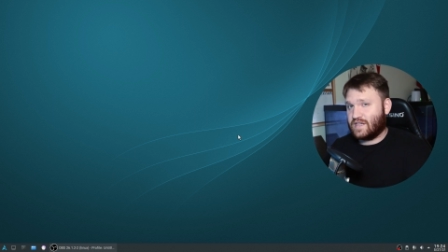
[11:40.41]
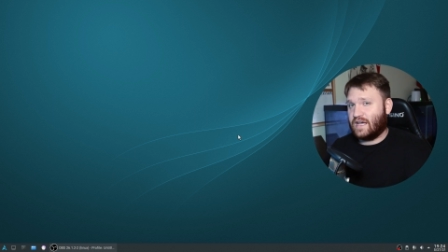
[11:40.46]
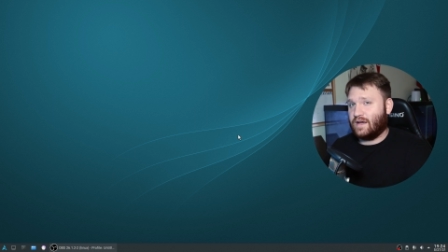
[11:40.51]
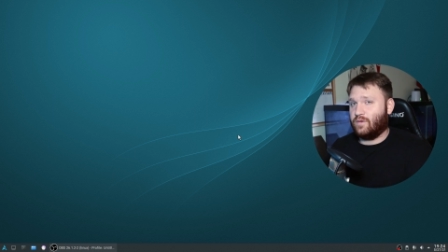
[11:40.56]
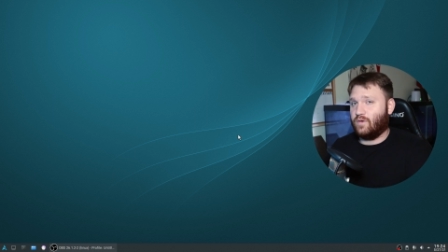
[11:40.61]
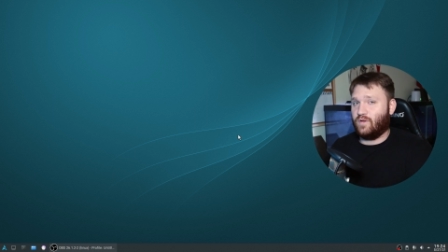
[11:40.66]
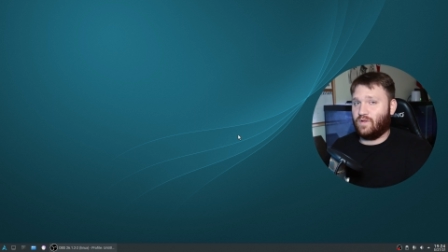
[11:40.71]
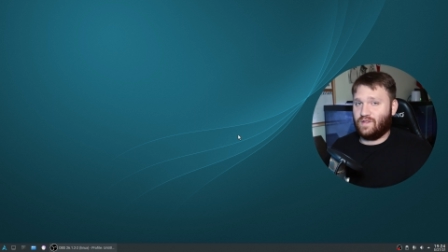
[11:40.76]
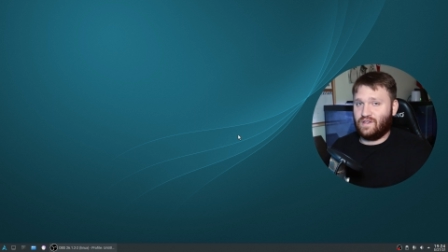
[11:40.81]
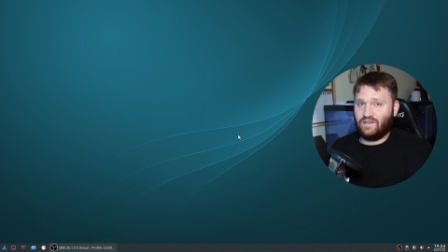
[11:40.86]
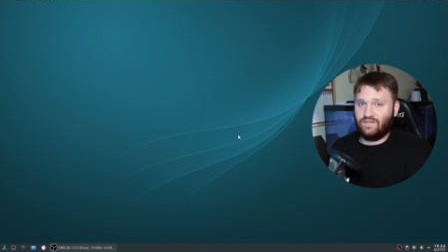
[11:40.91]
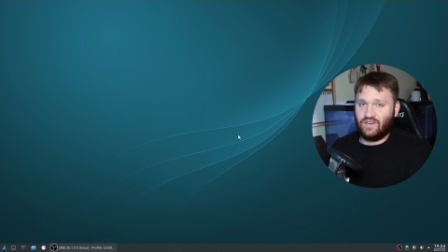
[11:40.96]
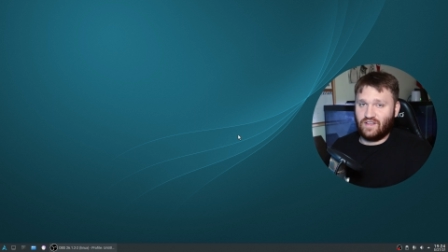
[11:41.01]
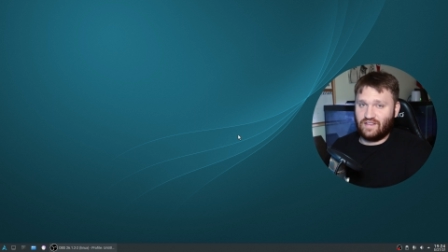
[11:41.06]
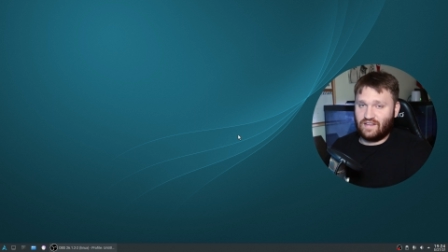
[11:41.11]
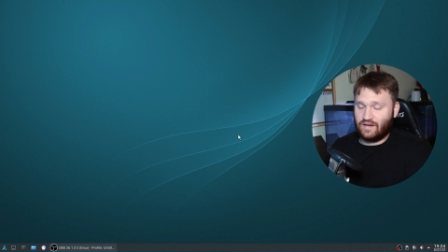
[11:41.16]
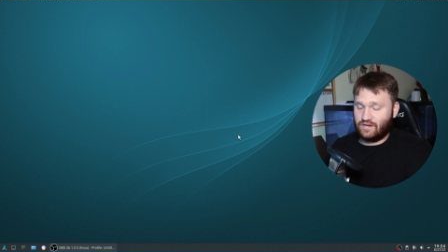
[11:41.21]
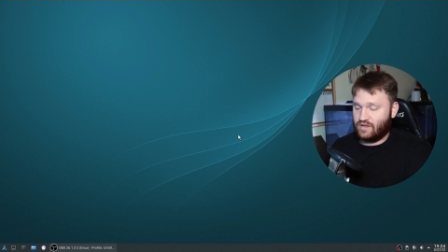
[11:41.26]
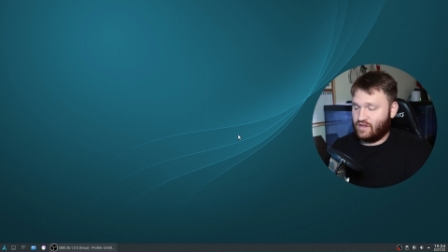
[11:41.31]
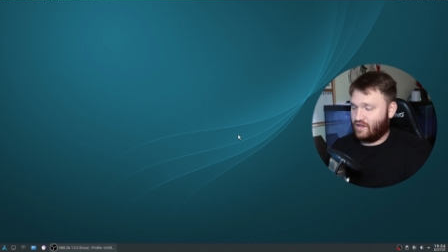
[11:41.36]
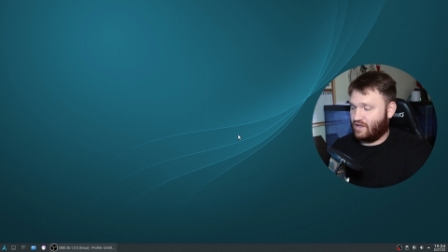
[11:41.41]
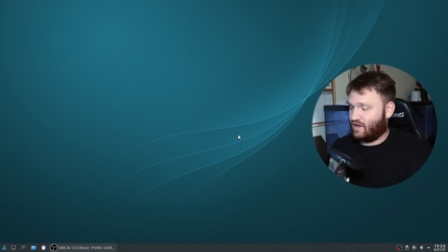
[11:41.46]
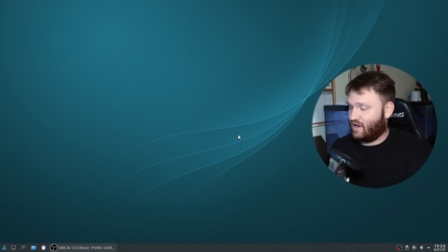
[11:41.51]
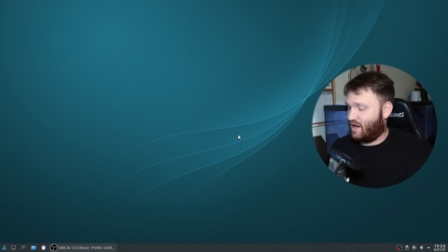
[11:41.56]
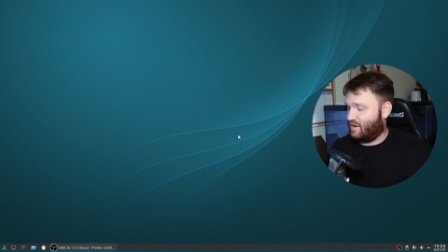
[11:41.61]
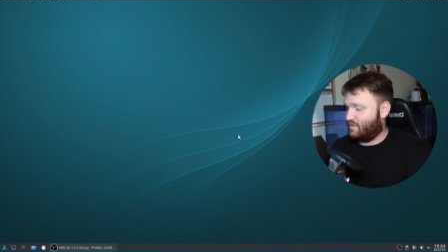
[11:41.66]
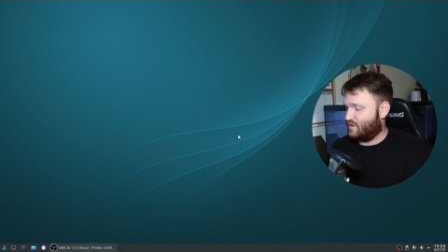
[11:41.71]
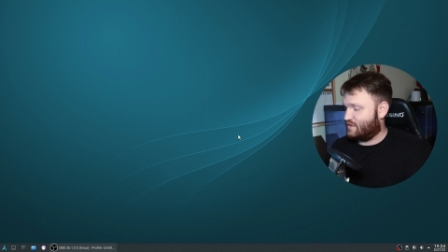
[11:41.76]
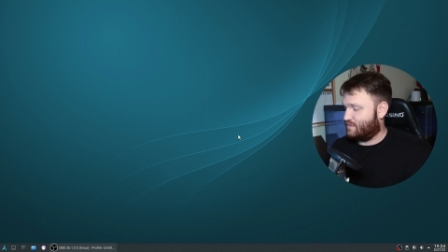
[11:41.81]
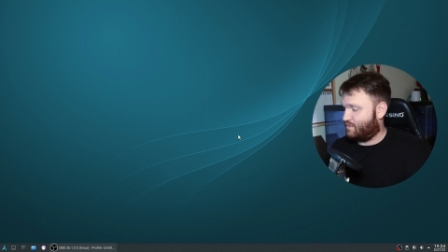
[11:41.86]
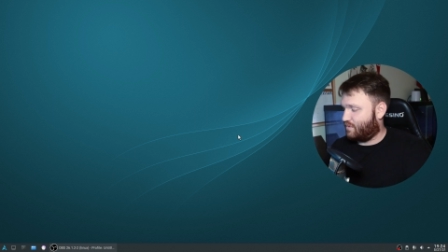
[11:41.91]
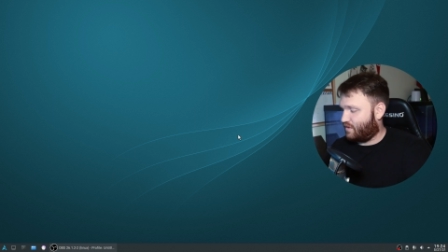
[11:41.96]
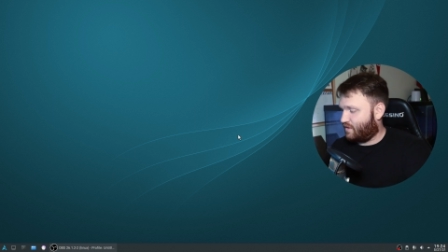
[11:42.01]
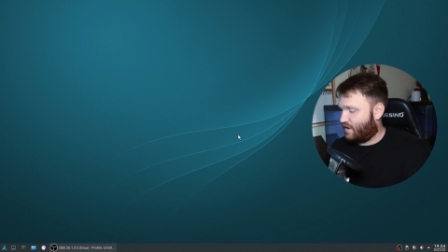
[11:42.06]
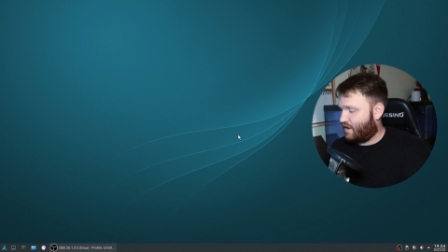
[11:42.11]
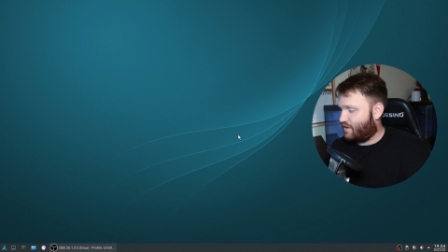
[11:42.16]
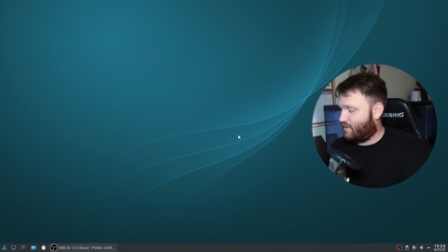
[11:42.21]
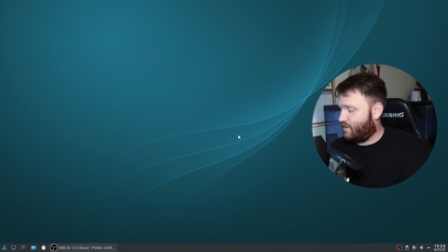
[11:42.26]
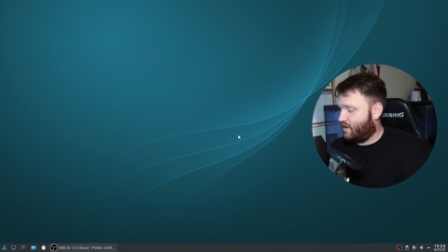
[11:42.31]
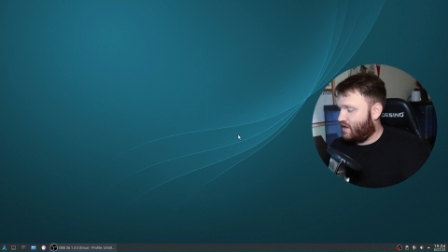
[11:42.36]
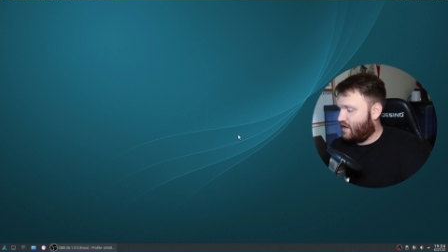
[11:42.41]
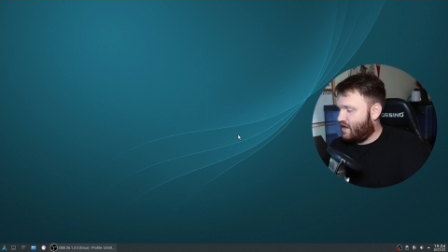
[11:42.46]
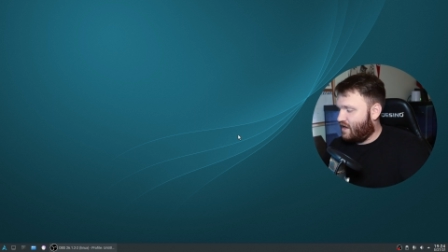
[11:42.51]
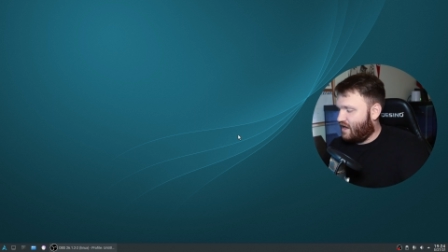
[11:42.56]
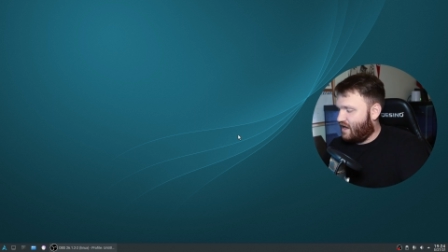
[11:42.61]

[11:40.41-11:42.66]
I will leave it down in the comments below.